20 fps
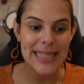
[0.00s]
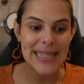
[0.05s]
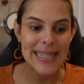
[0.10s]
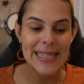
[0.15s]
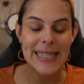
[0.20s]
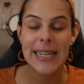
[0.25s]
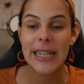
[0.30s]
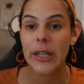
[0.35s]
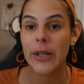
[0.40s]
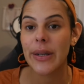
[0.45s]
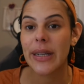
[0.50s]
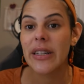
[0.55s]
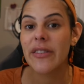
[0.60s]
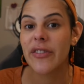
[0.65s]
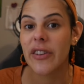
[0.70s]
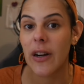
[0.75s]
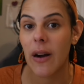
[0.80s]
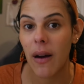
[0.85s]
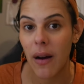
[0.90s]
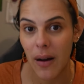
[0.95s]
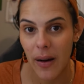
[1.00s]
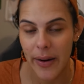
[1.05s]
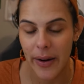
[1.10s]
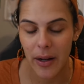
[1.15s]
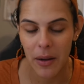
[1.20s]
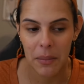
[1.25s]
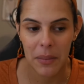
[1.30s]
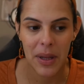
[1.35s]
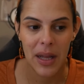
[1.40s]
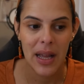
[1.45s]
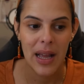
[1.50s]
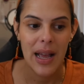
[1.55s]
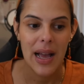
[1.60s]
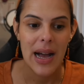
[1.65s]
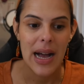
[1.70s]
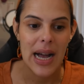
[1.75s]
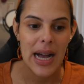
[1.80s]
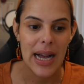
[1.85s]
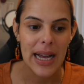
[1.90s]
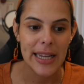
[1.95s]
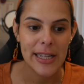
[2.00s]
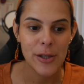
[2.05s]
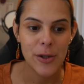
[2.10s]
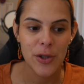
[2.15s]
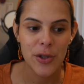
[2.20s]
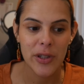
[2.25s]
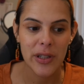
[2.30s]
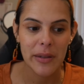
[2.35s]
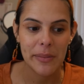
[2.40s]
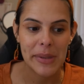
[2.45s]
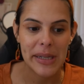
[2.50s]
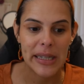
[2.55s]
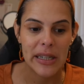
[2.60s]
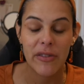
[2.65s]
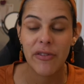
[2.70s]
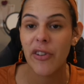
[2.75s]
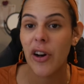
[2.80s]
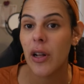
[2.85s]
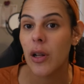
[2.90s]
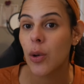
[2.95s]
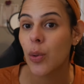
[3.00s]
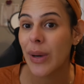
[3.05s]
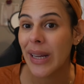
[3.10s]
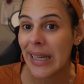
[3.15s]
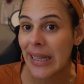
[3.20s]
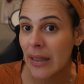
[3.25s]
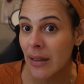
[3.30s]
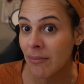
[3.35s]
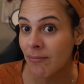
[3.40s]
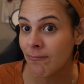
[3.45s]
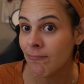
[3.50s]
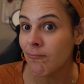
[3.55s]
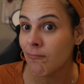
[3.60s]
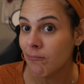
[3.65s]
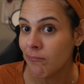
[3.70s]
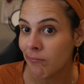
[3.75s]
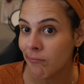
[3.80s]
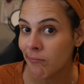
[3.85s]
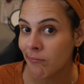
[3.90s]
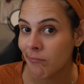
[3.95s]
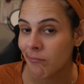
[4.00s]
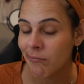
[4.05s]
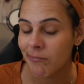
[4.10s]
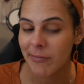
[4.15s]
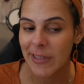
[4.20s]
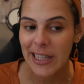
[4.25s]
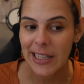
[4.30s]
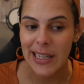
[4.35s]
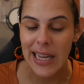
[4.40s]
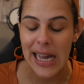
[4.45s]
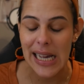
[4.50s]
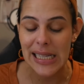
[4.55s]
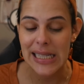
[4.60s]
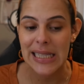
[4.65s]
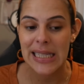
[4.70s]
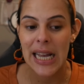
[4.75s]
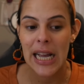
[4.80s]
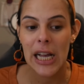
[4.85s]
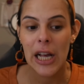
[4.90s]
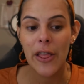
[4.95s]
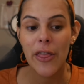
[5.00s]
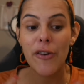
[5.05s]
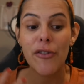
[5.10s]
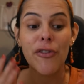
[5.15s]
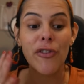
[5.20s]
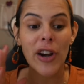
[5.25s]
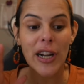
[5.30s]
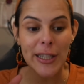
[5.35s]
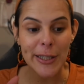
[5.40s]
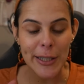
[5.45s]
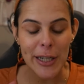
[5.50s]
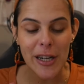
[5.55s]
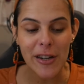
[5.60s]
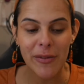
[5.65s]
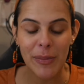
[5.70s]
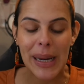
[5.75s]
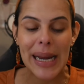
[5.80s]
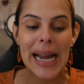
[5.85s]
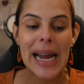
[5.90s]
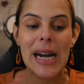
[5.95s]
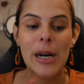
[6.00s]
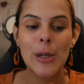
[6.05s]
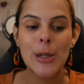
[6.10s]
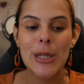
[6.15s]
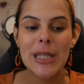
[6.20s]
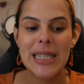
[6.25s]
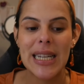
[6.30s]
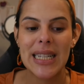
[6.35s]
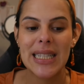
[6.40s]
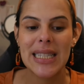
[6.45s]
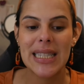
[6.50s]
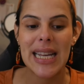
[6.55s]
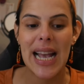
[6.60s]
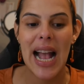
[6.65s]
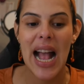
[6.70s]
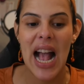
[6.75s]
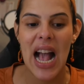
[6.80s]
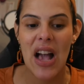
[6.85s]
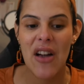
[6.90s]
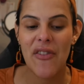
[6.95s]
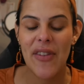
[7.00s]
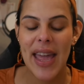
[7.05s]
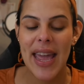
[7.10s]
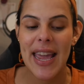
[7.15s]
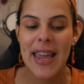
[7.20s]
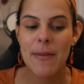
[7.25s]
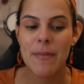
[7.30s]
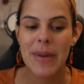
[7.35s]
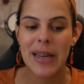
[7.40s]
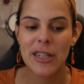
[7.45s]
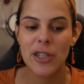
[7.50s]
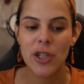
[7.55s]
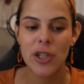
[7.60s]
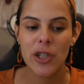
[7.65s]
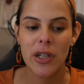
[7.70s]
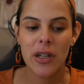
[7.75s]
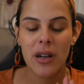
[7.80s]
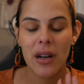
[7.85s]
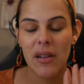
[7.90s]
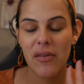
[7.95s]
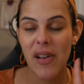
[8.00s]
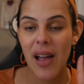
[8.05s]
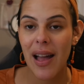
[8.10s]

say decorate for autumn, I usually mean Halloween. Yes. The front of my house tends to have a mixture of